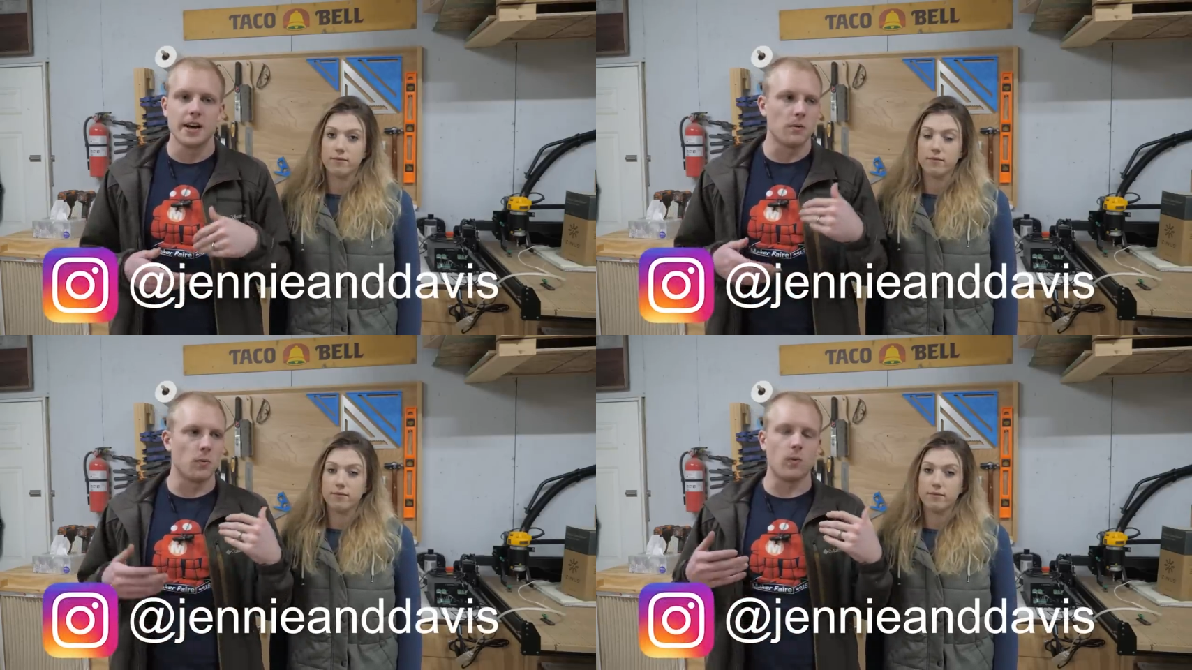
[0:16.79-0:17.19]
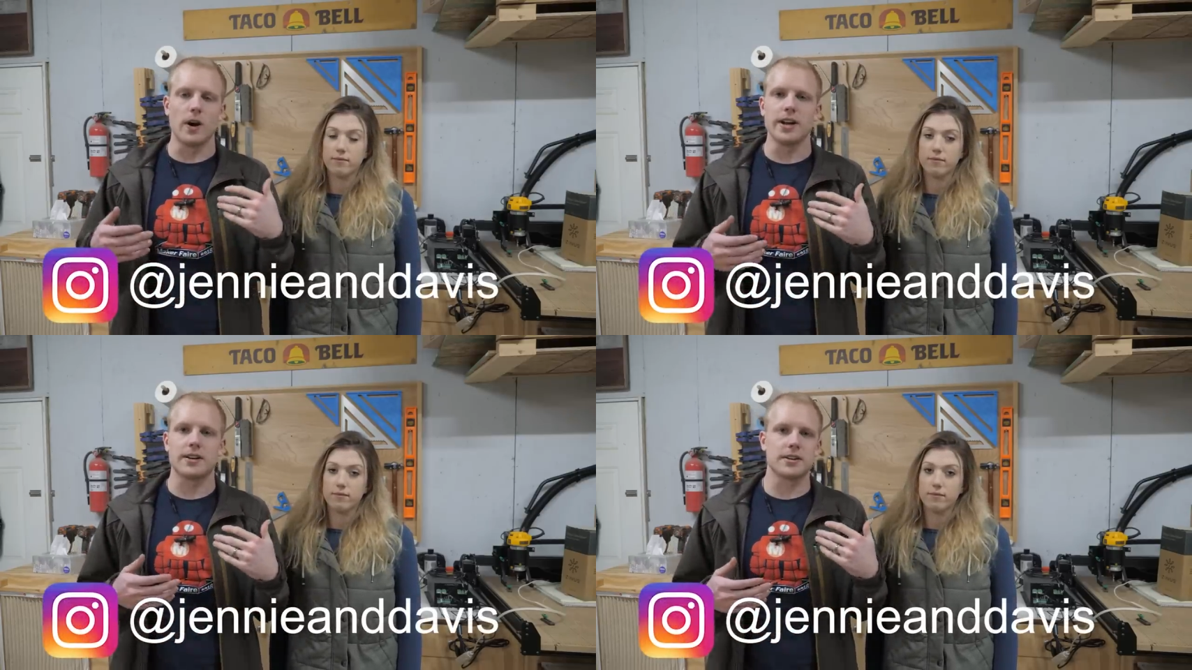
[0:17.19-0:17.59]

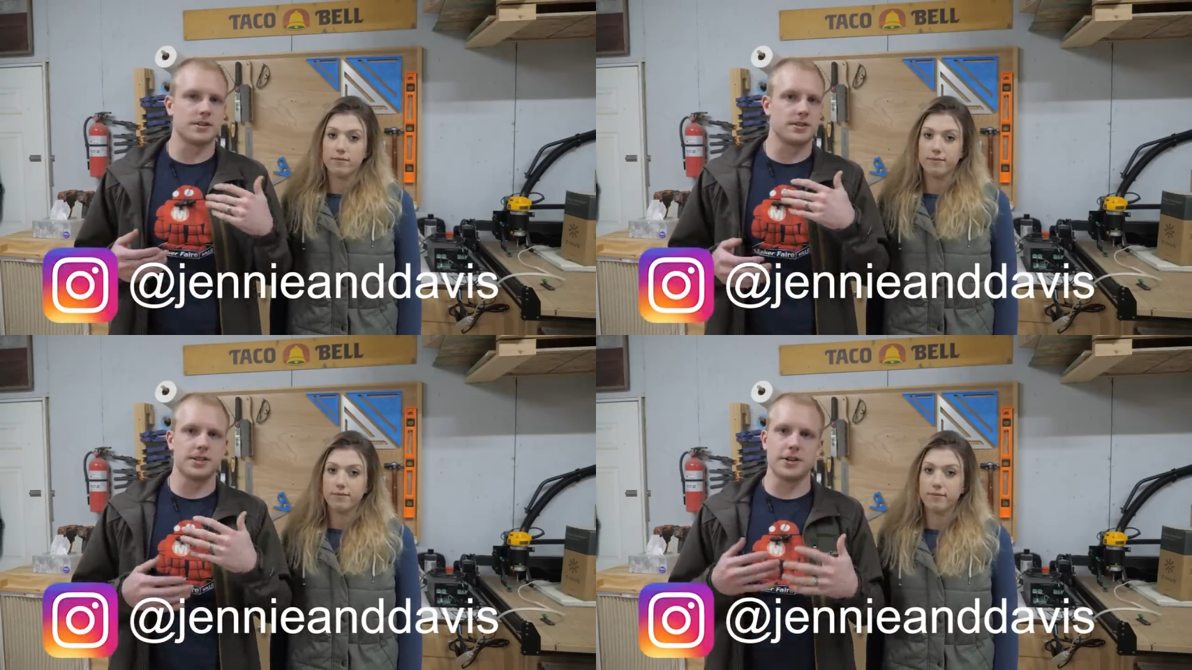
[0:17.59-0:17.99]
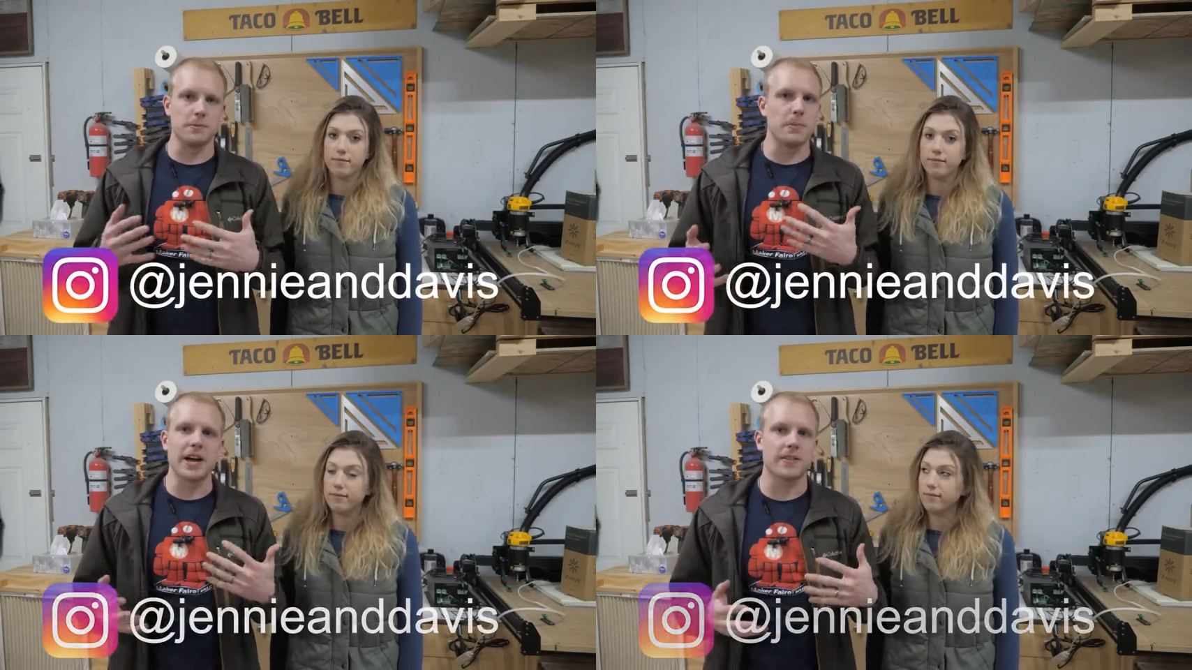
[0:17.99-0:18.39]
Speaker 1: what do you
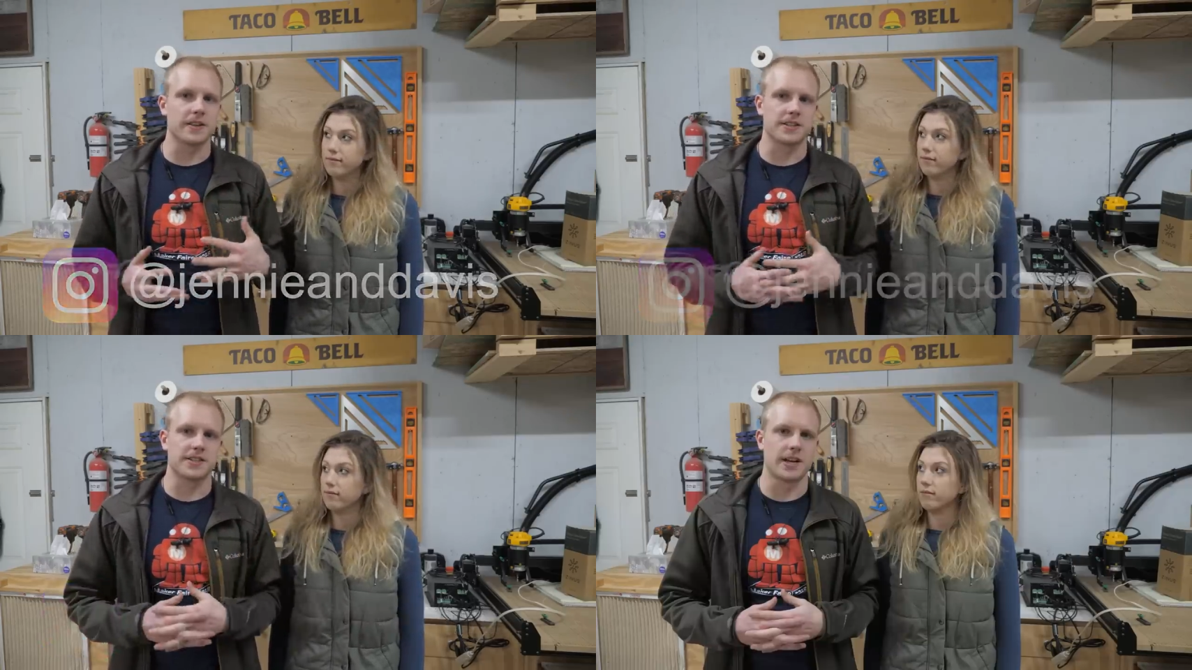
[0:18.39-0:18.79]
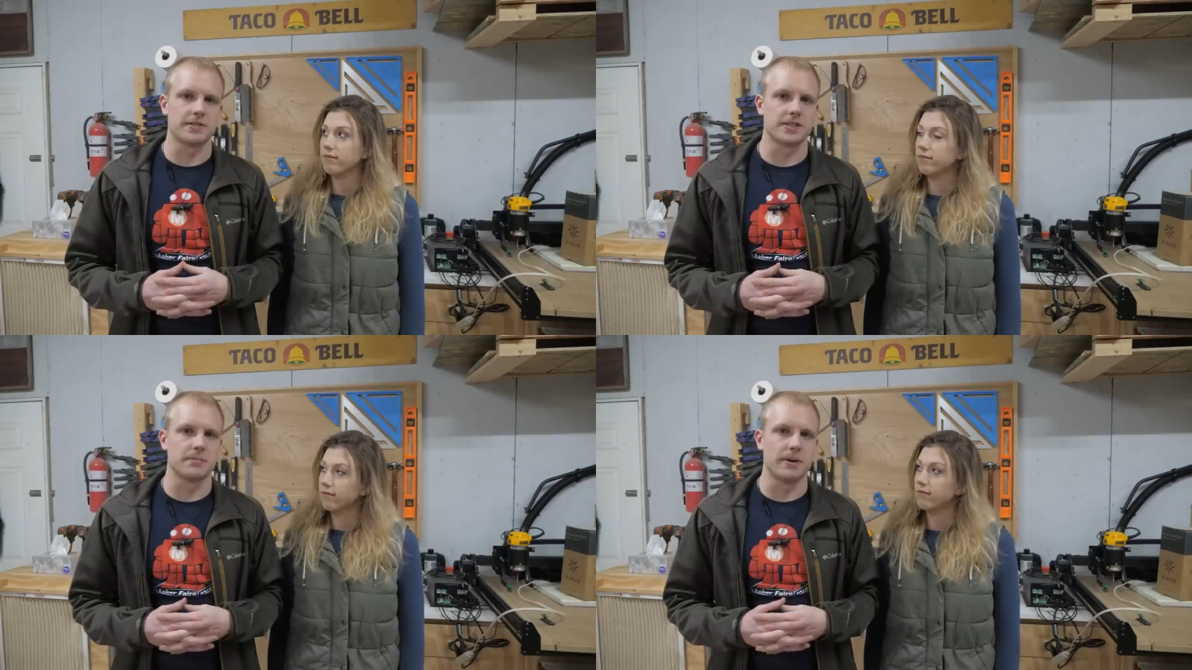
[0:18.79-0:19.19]
make that
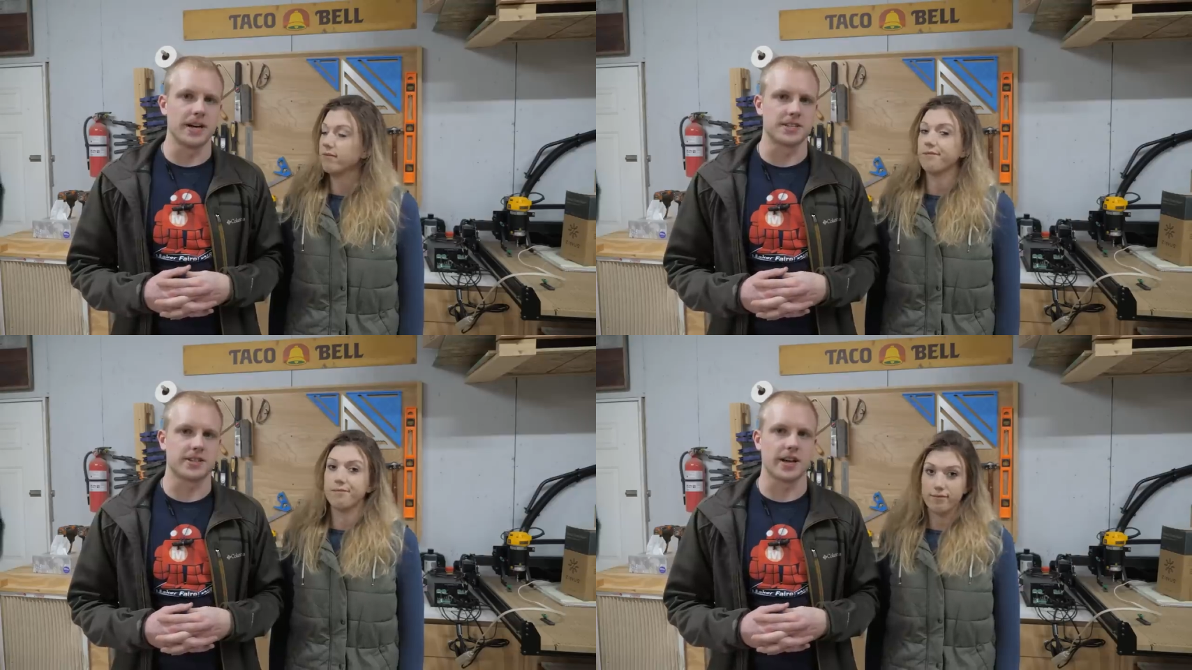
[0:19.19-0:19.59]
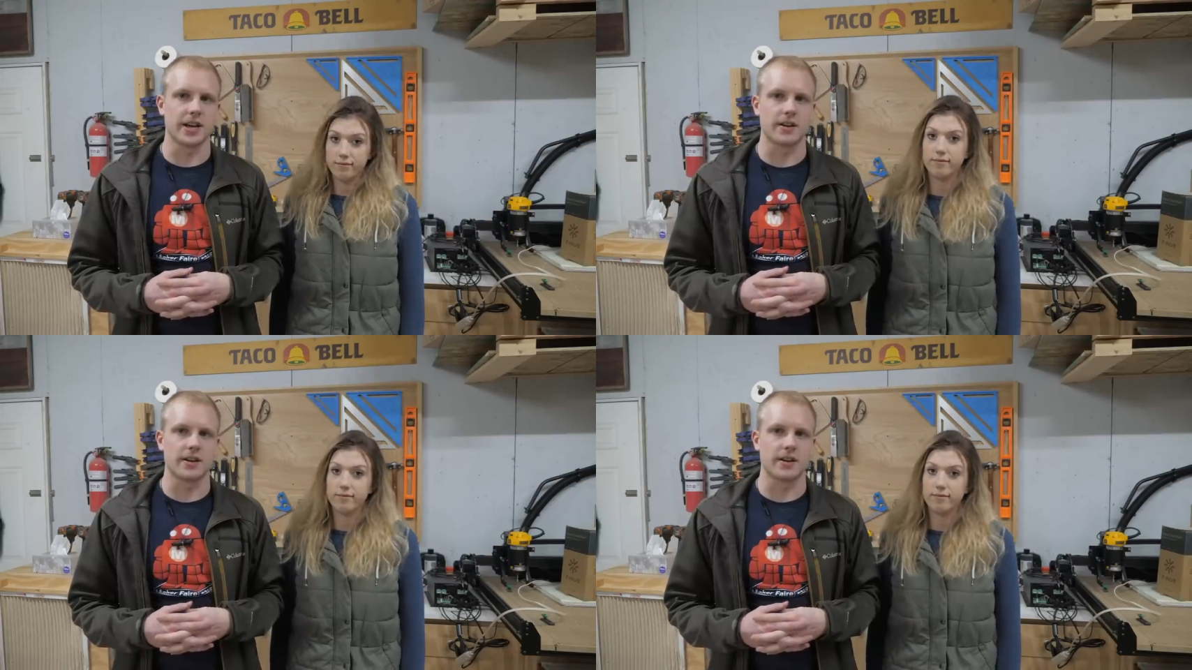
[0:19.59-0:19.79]
sells the best mm-hmm.